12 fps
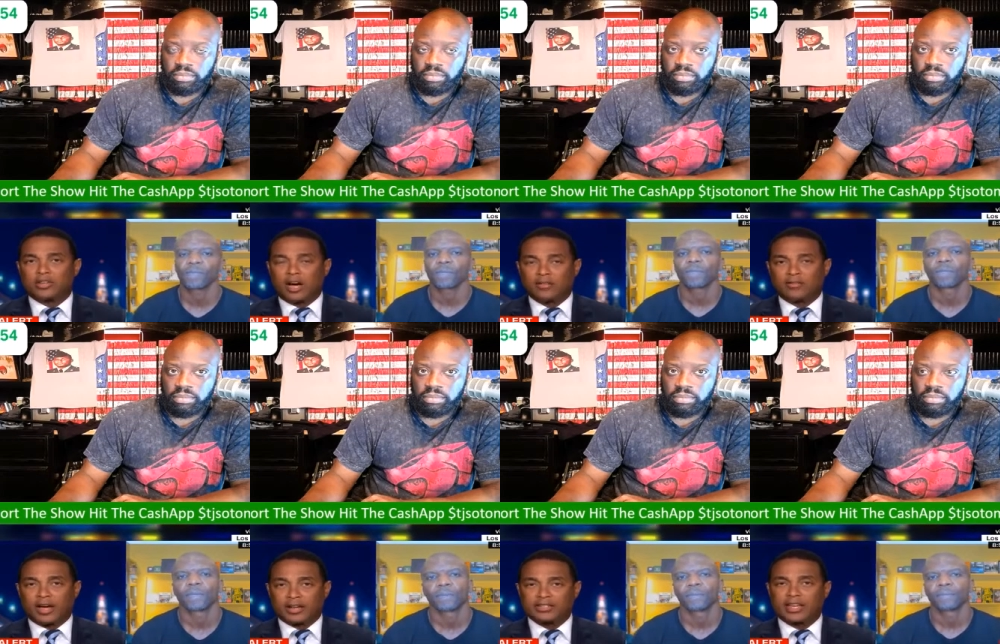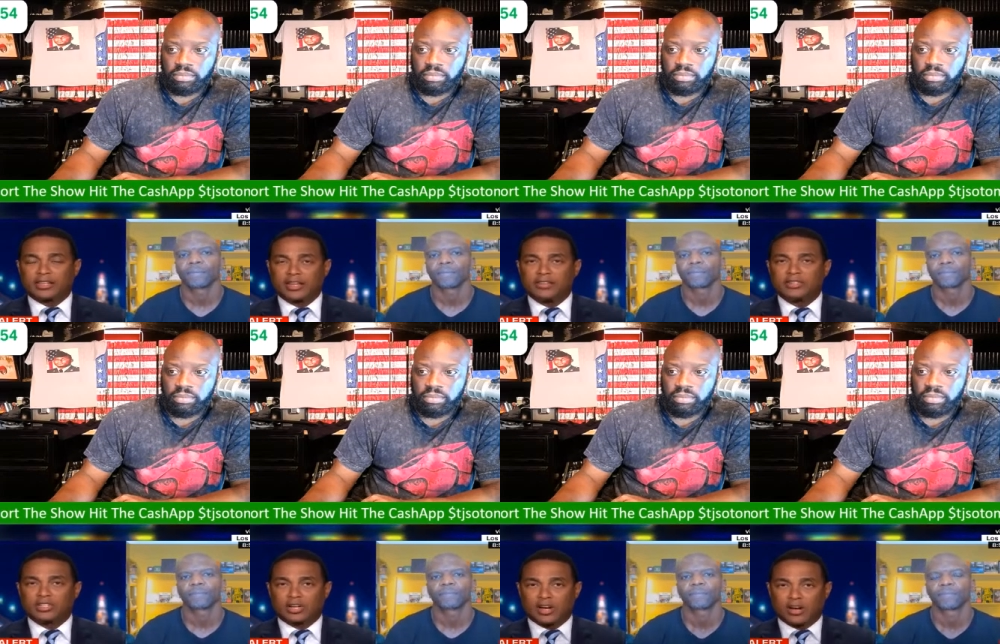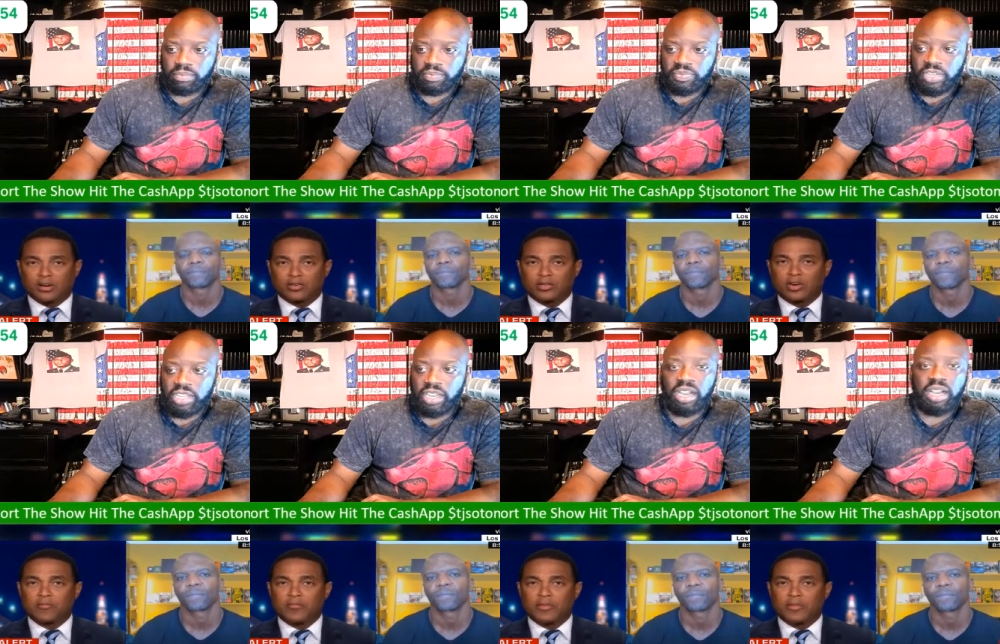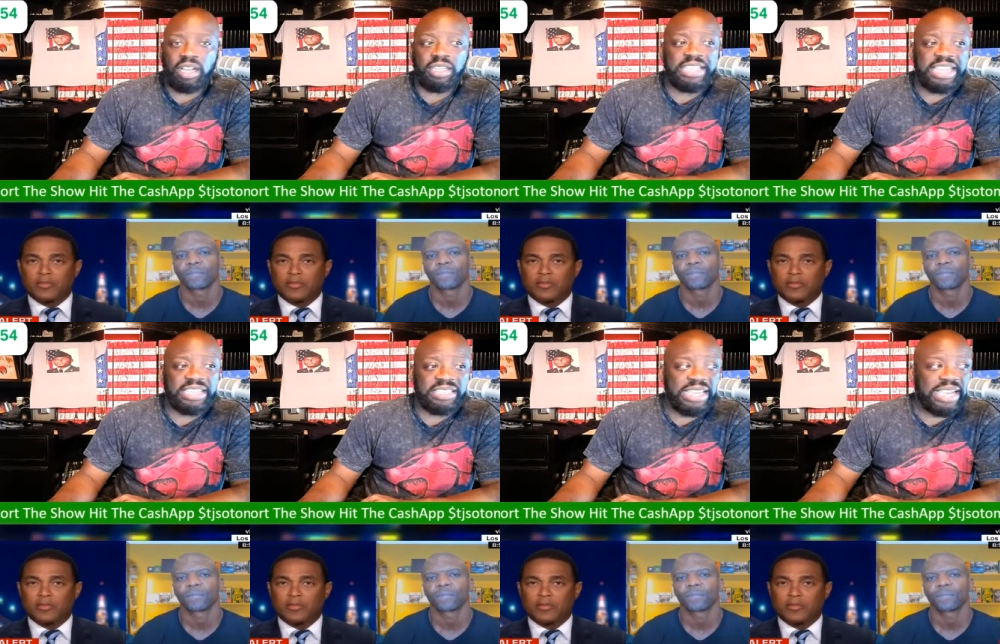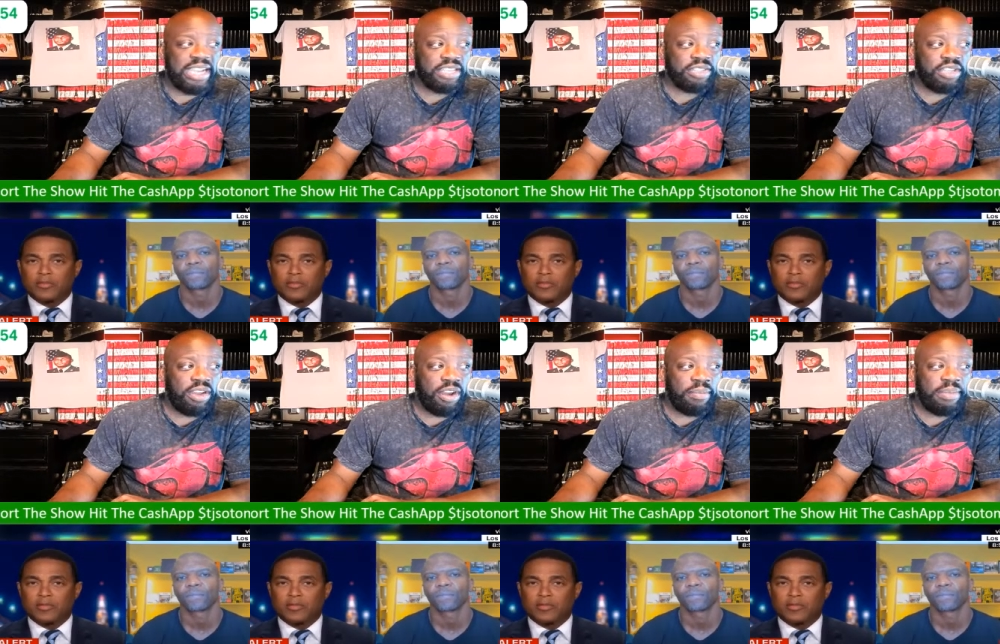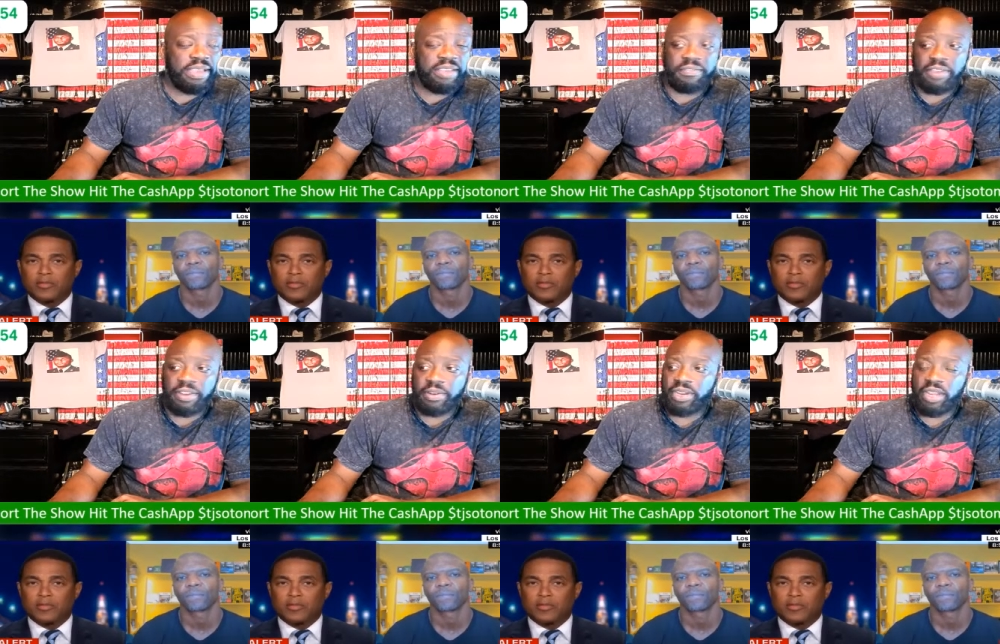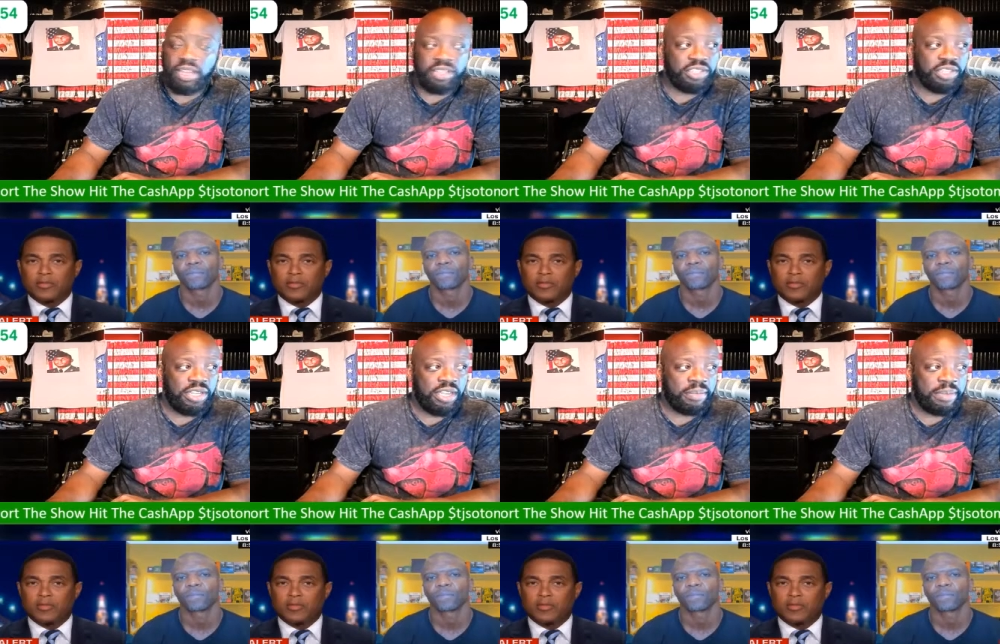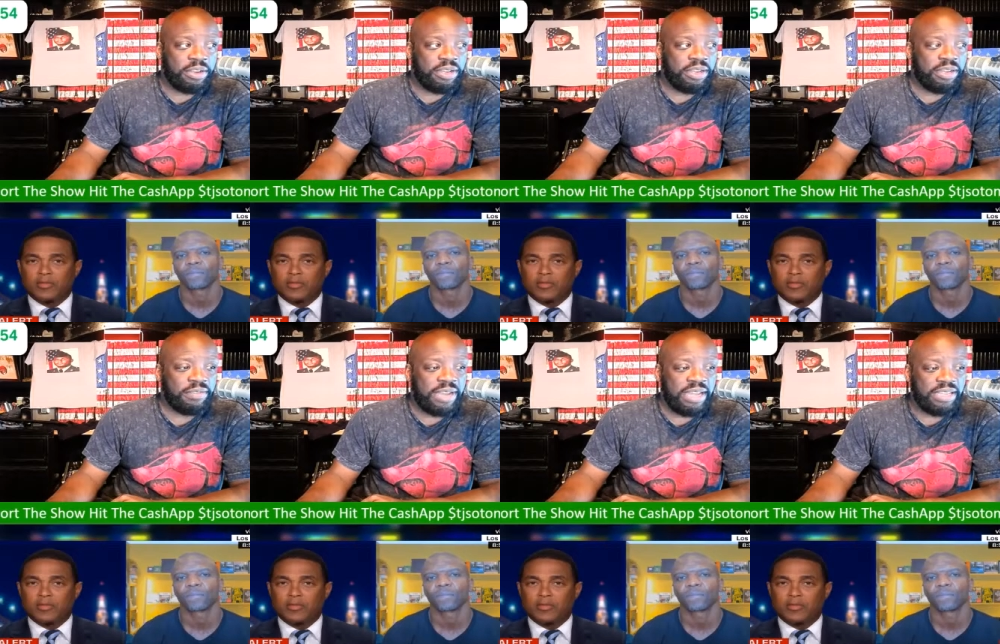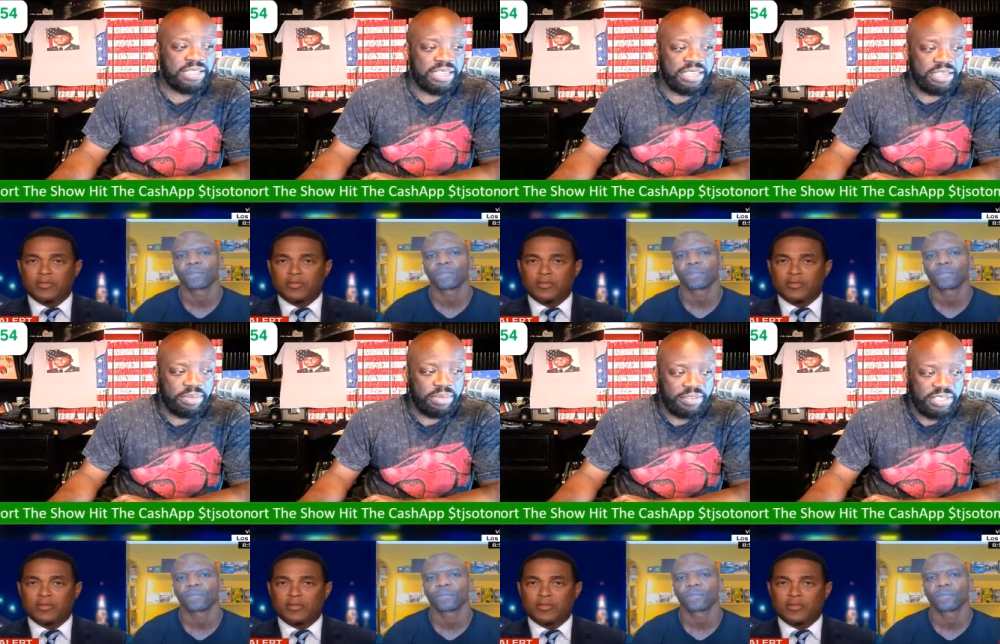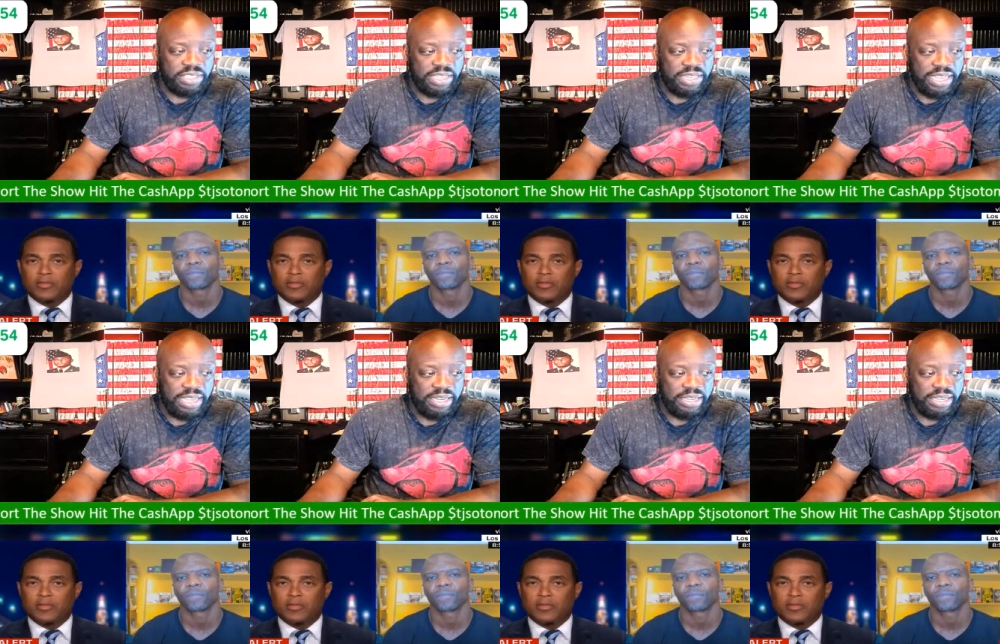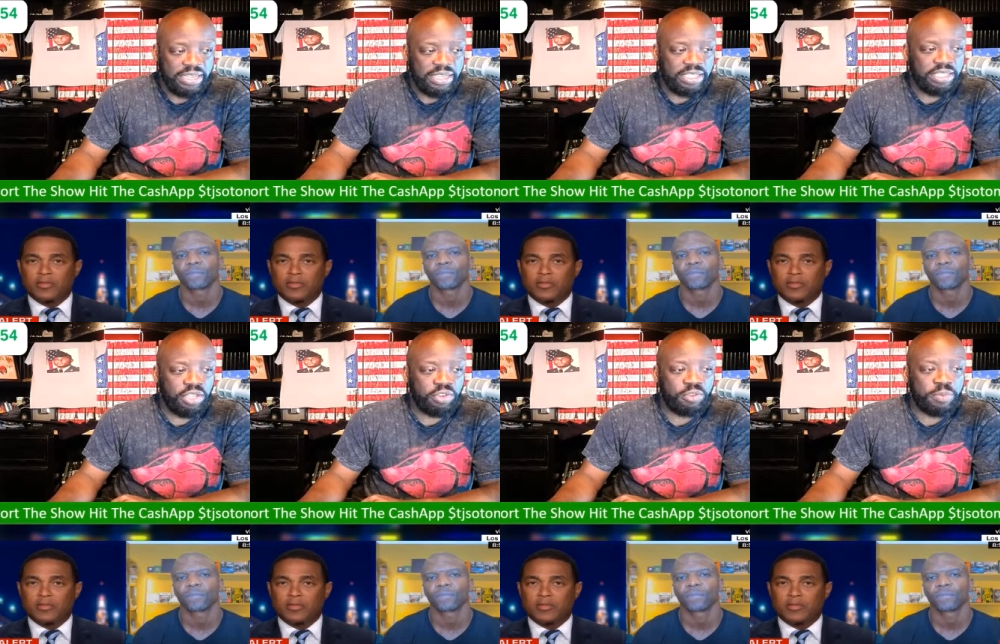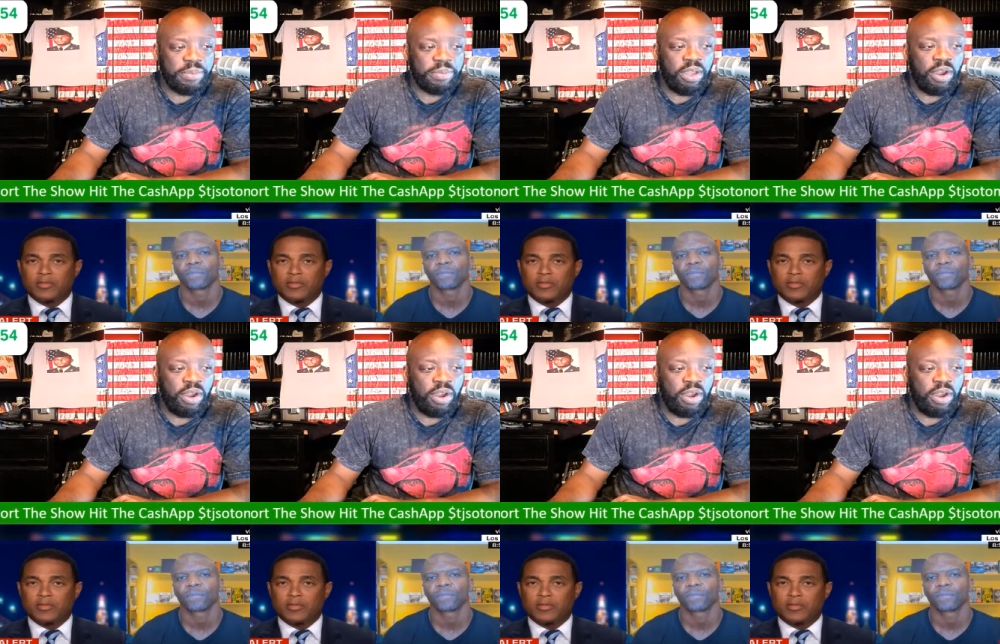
Speaker 1: gun violence. I lived in Chicago. There
Speaker 2: are yes, they actually are being very nonchalant about gun violence. I can't believe he said that. He said those people